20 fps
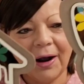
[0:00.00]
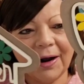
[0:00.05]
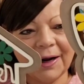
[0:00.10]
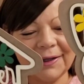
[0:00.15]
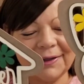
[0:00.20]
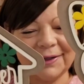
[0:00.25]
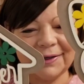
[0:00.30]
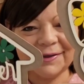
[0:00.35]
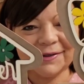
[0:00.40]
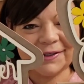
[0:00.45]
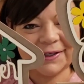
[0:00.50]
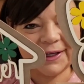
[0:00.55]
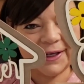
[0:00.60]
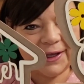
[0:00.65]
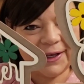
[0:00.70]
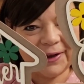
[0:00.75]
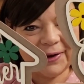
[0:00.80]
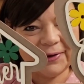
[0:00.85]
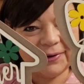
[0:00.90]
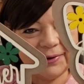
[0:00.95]
Aren't those
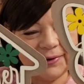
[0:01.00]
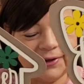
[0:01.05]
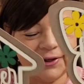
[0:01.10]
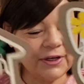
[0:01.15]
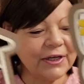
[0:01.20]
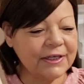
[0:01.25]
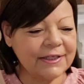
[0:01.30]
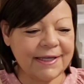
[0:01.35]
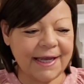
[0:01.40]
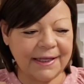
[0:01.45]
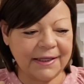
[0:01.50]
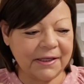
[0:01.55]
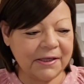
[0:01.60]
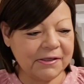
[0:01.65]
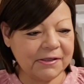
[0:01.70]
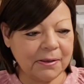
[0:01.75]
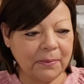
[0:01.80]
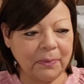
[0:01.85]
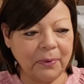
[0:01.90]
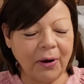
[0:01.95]
cute? You could take
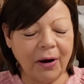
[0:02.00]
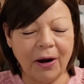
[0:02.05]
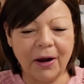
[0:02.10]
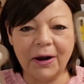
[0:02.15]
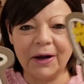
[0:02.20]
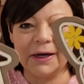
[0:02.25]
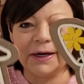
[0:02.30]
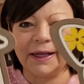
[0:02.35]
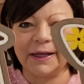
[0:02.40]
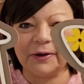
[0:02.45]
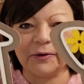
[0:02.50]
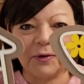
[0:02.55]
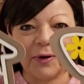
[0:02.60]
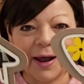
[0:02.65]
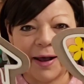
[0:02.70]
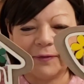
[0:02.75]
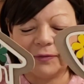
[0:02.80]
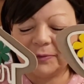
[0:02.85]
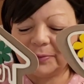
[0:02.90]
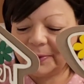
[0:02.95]
these apart and
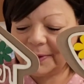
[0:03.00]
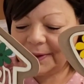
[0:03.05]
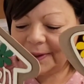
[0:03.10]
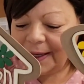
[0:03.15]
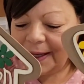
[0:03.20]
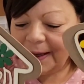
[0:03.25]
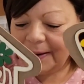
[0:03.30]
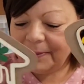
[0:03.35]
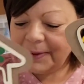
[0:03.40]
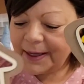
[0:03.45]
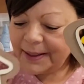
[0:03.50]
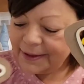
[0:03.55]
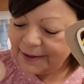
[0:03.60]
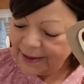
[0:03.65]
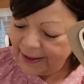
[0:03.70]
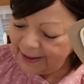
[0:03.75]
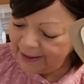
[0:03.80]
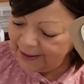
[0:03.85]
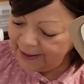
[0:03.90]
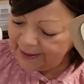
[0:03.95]
craft with them, I
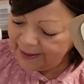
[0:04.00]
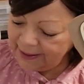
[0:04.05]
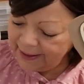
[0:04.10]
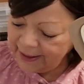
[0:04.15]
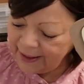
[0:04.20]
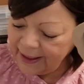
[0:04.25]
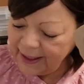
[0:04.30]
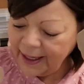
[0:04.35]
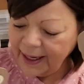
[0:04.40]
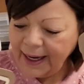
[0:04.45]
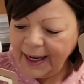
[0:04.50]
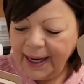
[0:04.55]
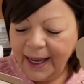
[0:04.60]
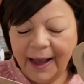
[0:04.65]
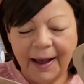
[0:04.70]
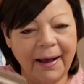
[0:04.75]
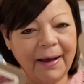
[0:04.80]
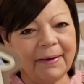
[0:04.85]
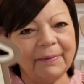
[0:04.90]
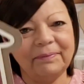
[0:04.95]
think.
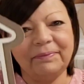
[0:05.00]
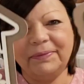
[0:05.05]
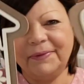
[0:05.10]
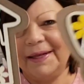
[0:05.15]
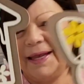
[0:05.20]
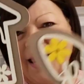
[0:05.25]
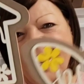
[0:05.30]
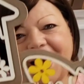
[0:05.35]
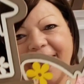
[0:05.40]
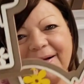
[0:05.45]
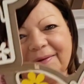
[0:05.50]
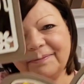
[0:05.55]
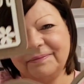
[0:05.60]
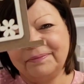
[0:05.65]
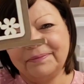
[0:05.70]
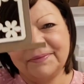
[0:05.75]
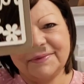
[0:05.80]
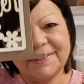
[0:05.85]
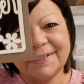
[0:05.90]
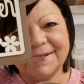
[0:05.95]
Um, yeah,
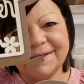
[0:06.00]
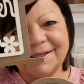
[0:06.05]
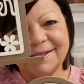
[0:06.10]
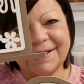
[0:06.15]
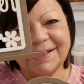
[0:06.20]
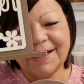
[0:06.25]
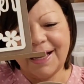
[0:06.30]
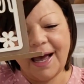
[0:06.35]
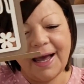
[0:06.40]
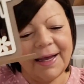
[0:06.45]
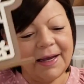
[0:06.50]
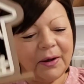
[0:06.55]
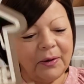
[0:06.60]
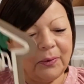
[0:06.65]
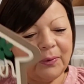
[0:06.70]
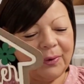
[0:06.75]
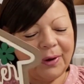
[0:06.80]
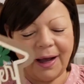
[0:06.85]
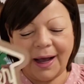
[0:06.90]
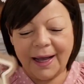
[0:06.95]
just, I,
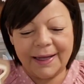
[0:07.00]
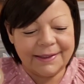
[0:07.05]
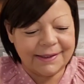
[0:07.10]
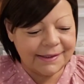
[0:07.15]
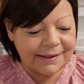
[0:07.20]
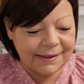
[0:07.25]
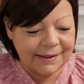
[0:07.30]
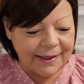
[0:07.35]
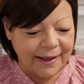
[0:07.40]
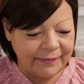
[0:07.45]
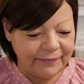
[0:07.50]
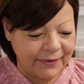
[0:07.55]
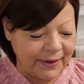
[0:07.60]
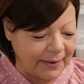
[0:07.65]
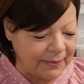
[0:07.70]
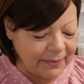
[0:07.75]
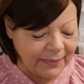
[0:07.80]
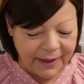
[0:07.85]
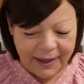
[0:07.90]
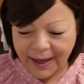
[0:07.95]
I just love
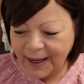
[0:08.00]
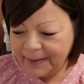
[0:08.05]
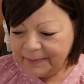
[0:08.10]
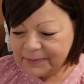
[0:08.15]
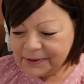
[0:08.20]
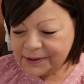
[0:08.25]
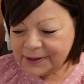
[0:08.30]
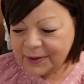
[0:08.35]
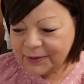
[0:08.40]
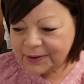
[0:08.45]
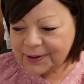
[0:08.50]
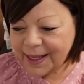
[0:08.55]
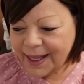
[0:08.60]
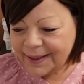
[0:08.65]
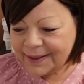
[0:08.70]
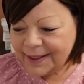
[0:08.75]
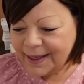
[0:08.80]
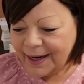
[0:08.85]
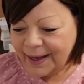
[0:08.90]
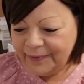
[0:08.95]
them. I'm so
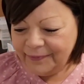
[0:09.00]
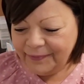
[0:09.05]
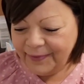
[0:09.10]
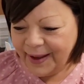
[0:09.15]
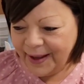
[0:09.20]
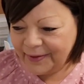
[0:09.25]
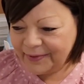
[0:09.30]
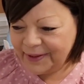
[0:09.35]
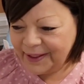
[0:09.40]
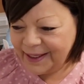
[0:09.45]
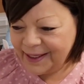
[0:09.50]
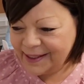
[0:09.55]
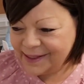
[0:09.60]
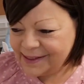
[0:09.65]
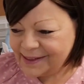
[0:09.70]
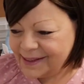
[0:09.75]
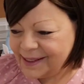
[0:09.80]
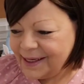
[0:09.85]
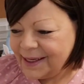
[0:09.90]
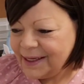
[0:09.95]
glad that I found
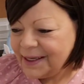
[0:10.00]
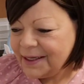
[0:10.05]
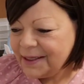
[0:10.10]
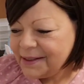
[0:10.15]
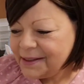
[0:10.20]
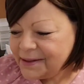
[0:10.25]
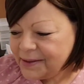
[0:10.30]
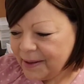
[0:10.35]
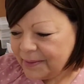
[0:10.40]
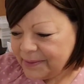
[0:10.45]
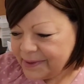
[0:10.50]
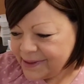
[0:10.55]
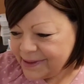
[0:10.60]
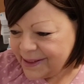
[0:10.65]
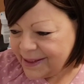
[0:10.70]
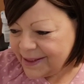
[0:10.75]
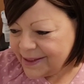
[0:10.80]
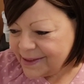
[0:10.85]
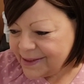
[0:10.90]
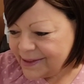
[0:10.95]
these. So I'm just
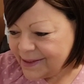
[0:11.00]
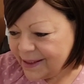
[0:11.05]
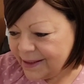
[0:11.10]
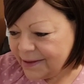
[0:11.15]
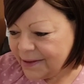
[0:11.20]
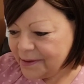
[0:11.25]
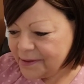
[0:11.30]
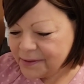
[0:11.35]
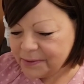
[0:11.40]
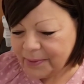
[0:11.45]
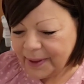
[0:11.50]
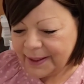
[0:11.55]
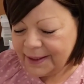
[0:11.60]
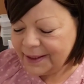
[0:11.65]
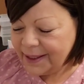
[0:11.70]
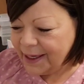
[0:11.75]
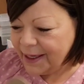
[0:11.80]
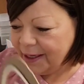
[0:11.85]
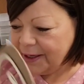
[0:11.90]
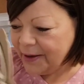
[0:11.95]
gonna stick those right
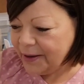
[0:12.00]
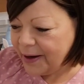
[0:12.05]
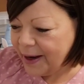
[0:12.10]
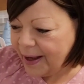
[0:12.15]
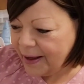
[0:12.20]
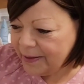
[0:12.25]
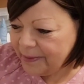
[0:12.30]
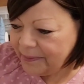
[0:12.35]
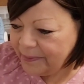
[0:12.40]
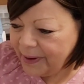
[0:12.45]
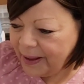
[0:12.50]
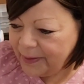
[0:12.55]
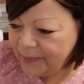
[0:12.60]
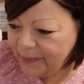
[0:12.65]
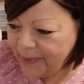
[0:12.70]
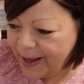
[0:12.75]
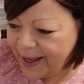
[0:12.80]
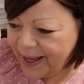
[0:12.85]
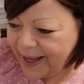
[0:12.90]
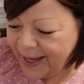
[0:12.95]
there out of my
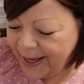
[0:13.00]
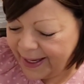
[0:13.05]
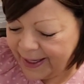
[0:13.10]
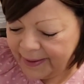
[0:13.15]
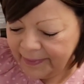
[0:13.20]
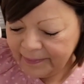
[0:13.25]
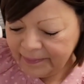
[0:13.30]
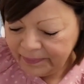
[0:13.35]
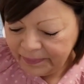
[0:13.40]
way.